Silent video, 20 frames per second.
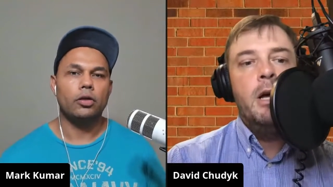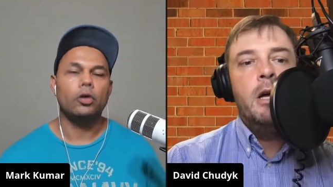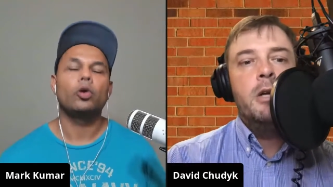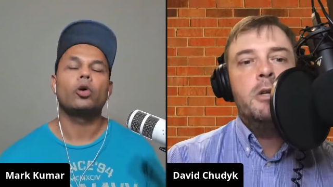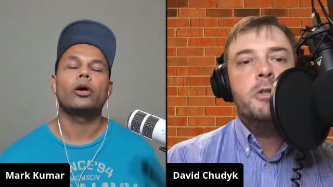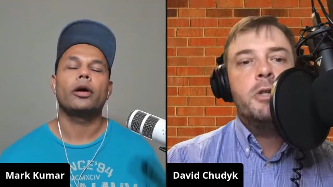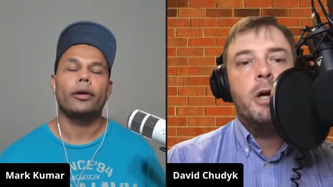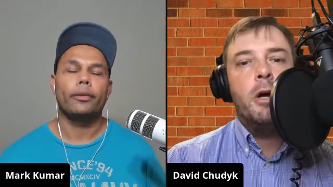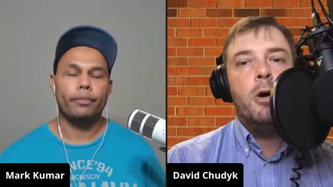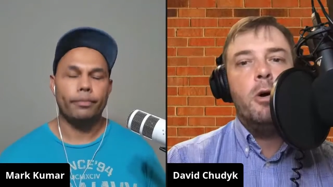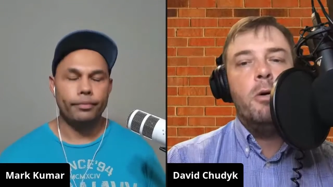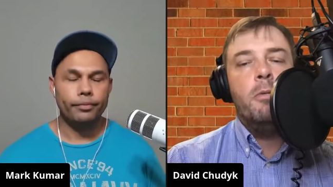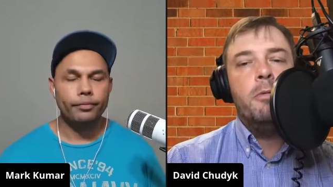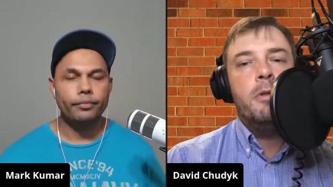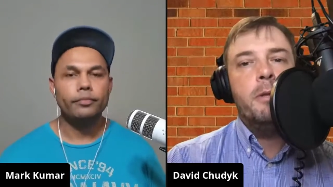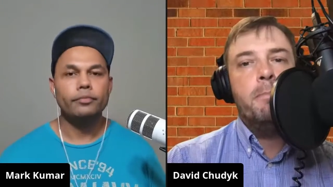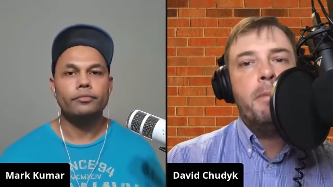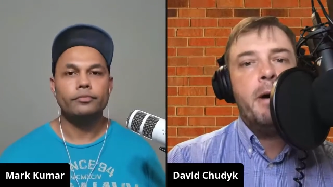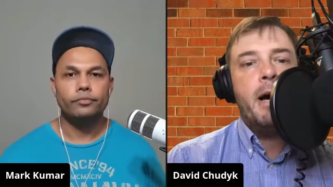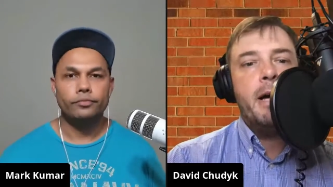Speaker 1: So
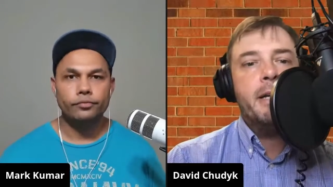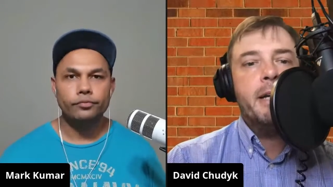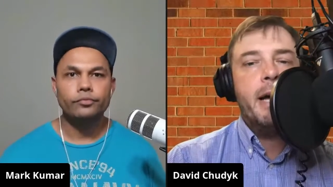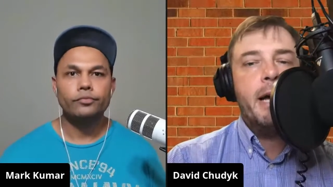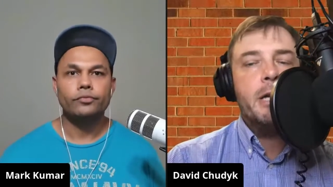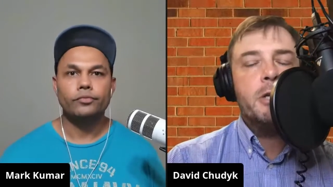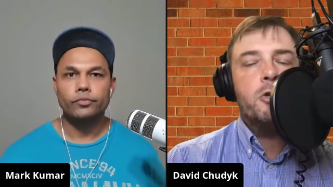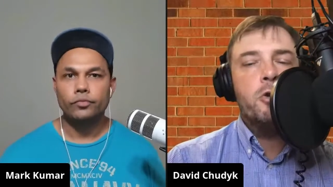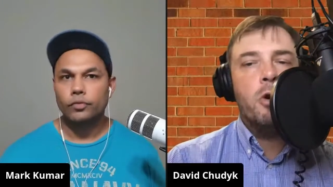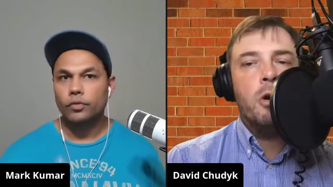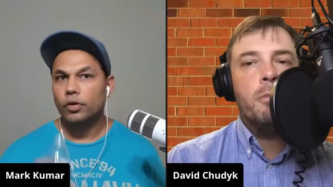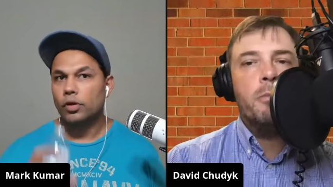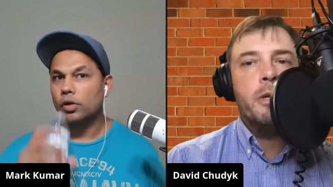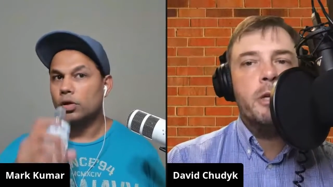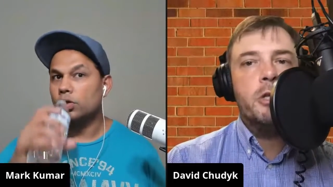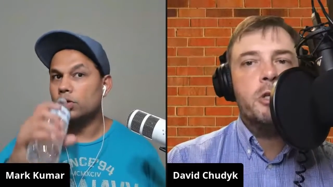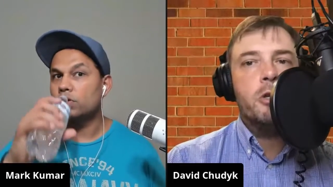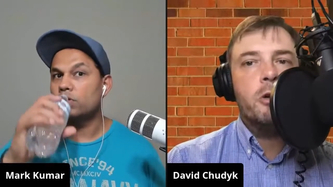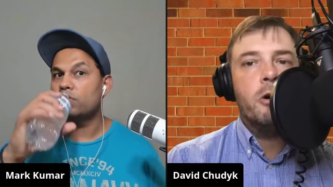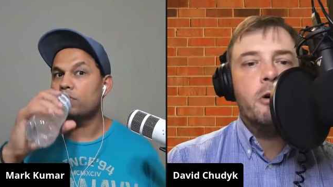the podcast normally
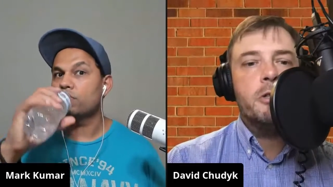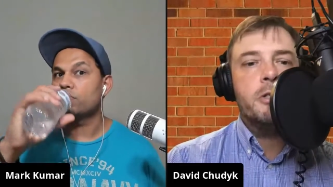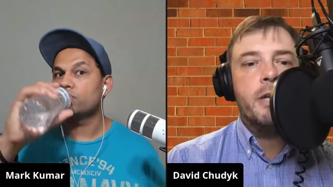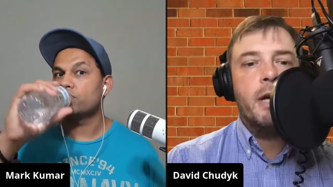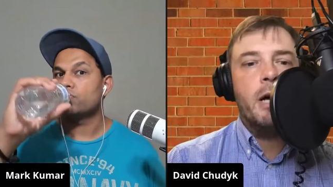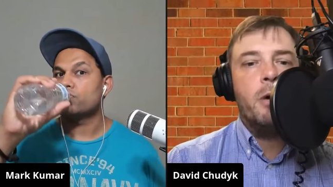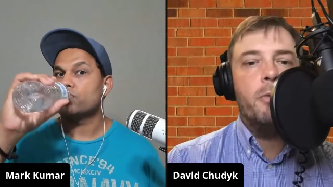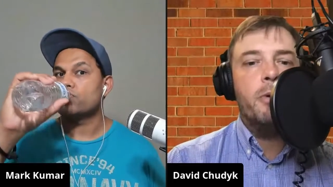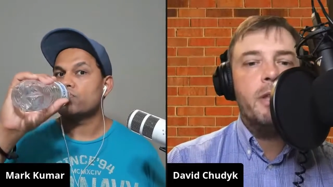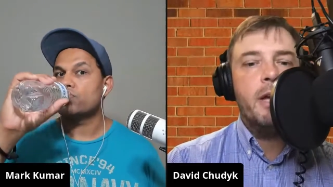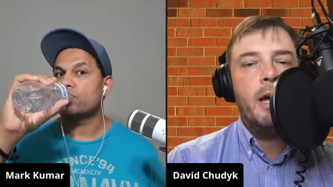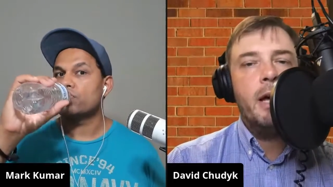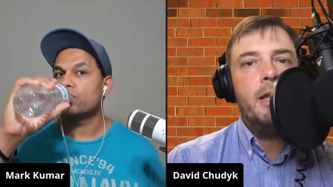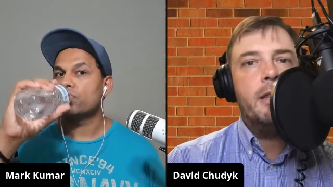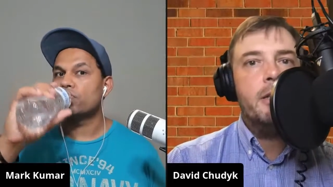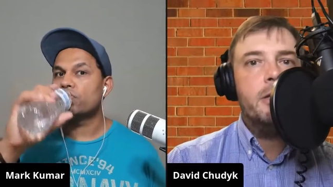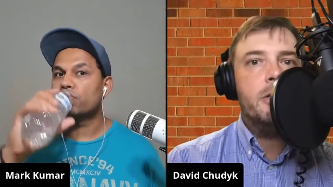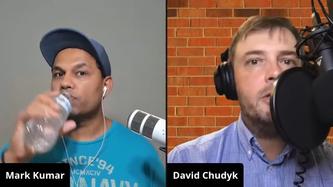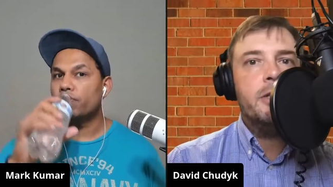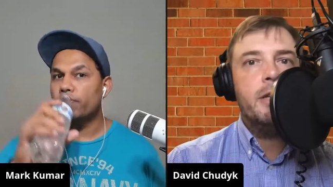starts out with, hey,
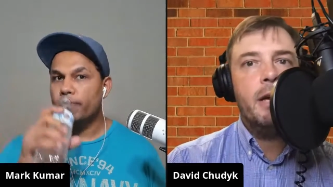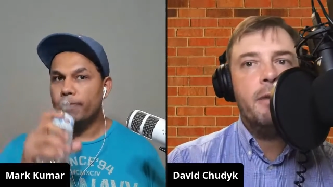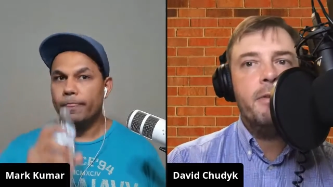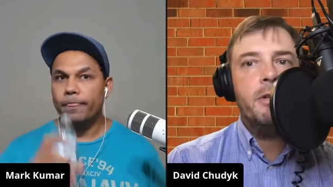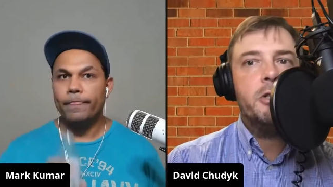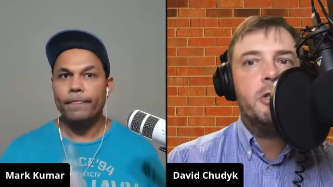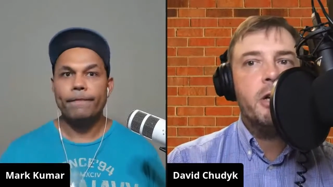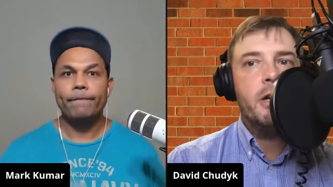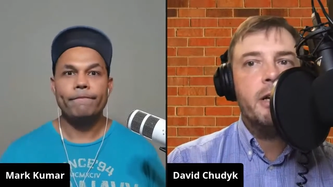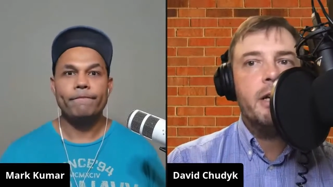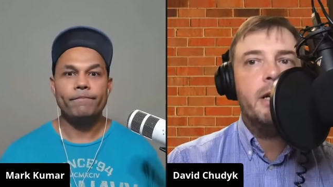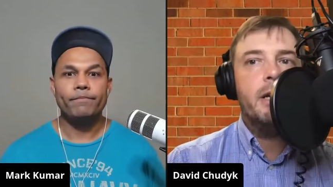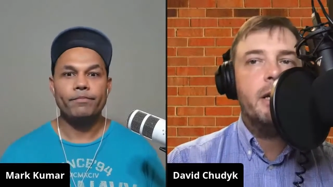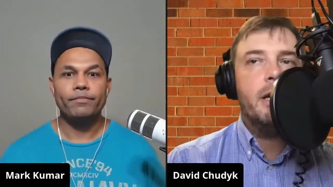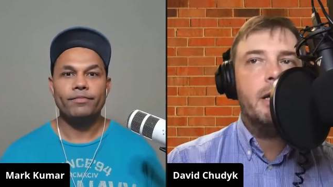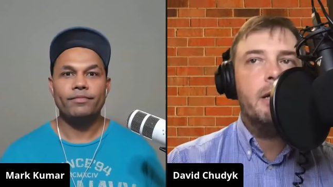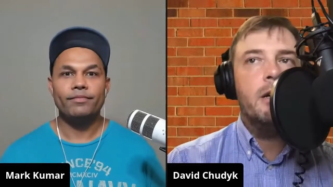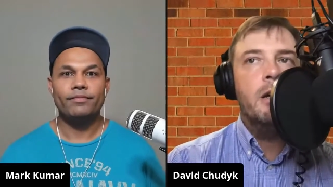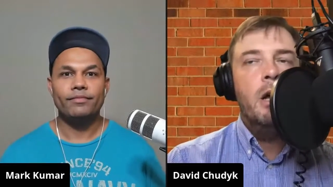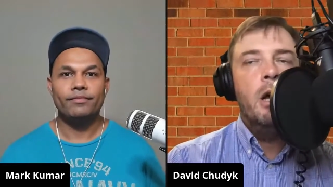this is David Chudyk
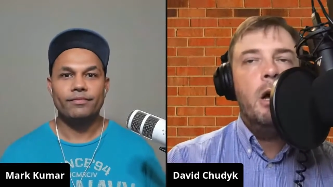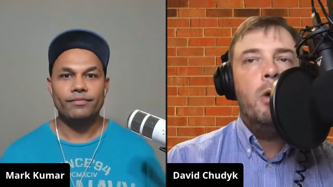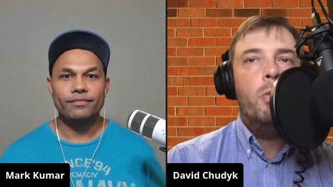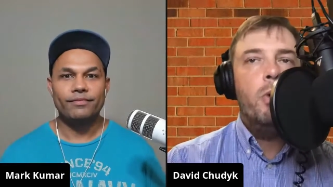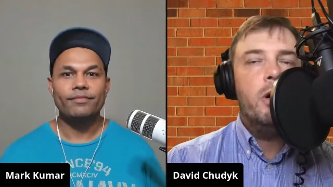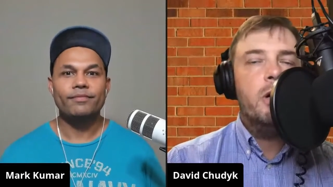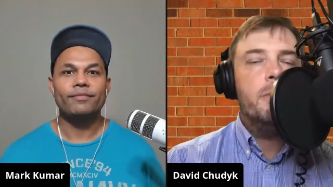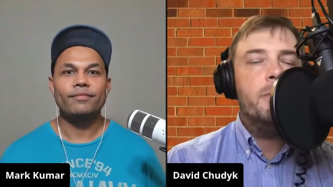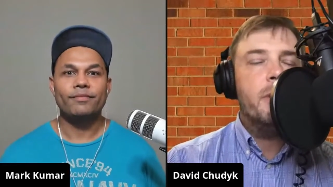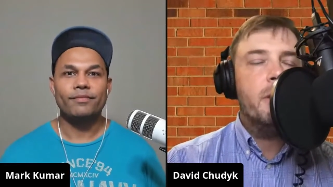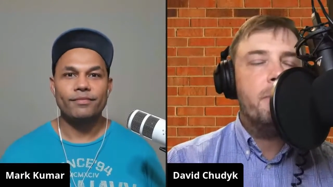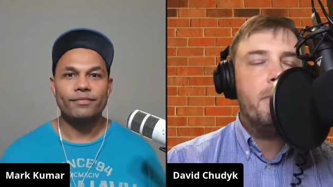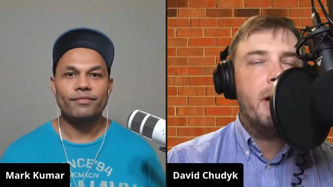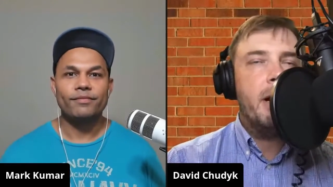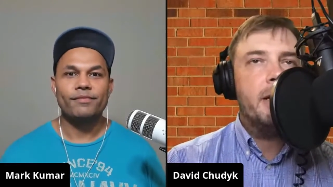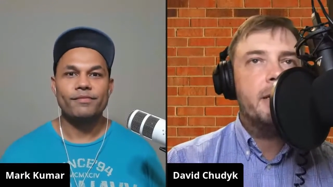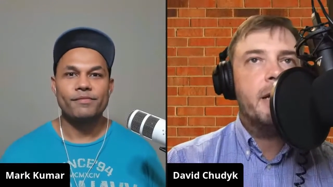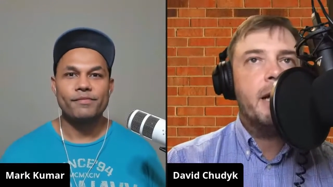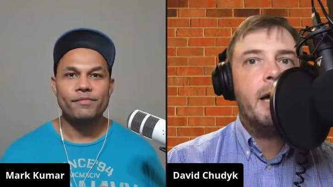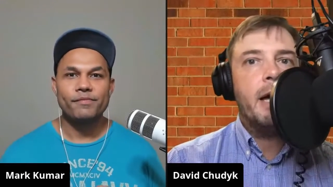and welcome to the
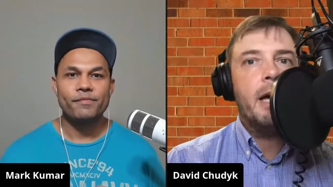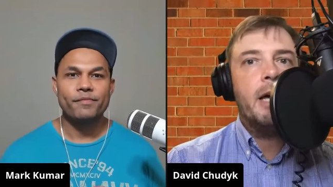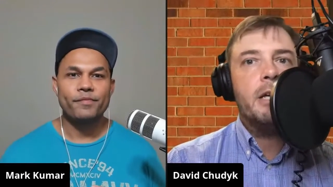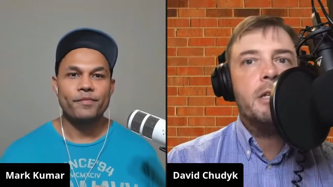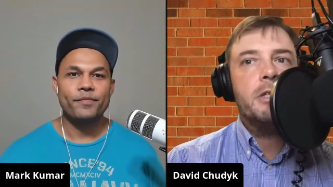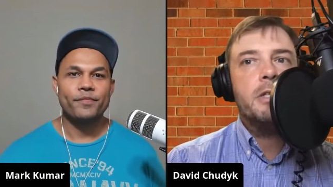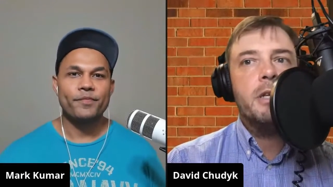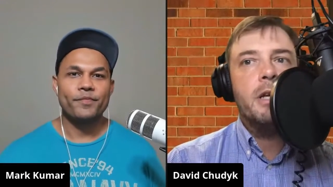podcast.